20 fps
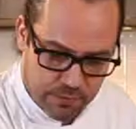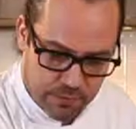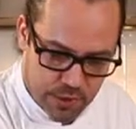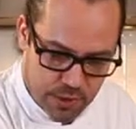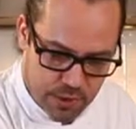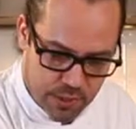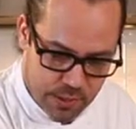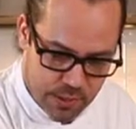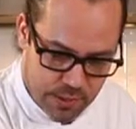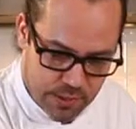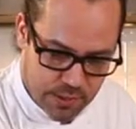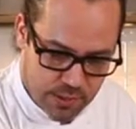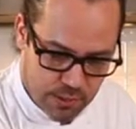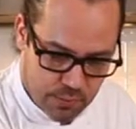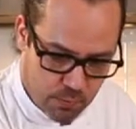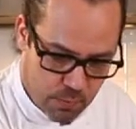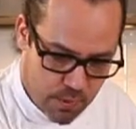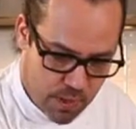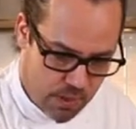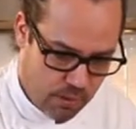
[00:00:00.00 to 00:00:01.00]
cheese
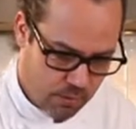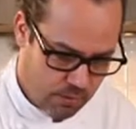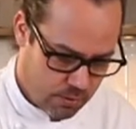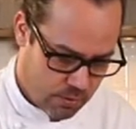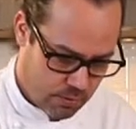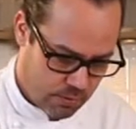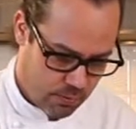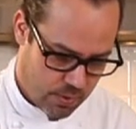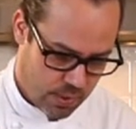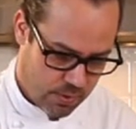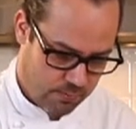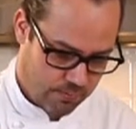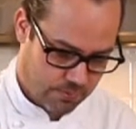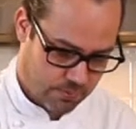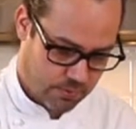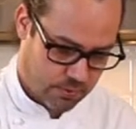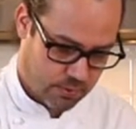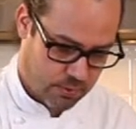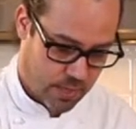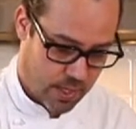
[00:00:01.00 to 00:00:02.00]
as well. Well,
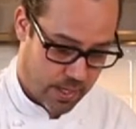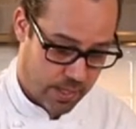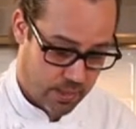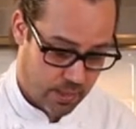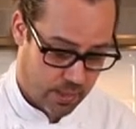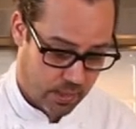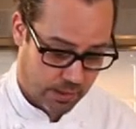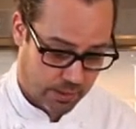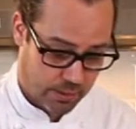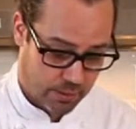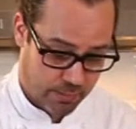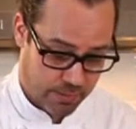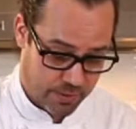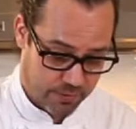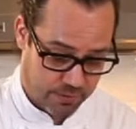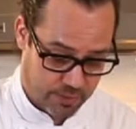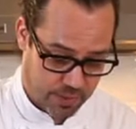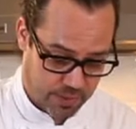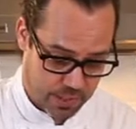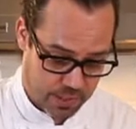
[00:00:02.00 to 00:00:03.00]
hey, a little bit
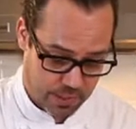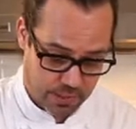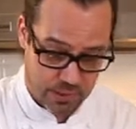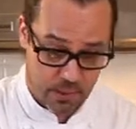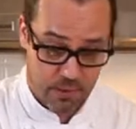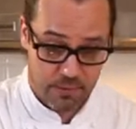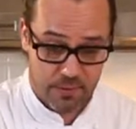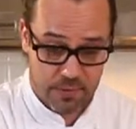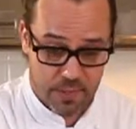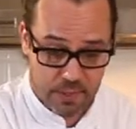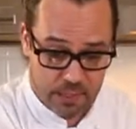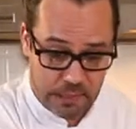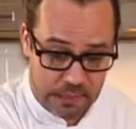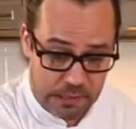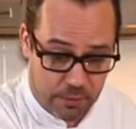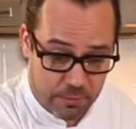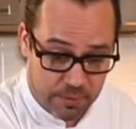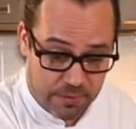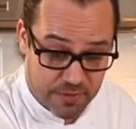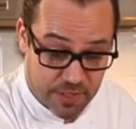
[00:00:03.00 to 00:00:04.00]
of cheese. I think that's a
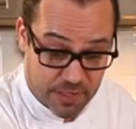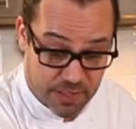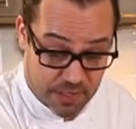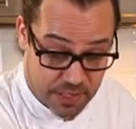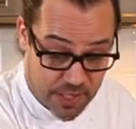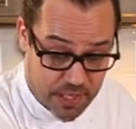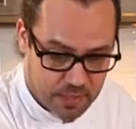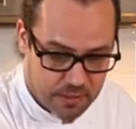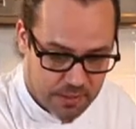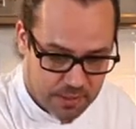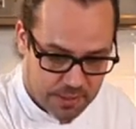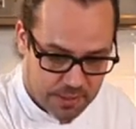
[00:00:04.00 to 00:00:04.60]
little bit of a sin to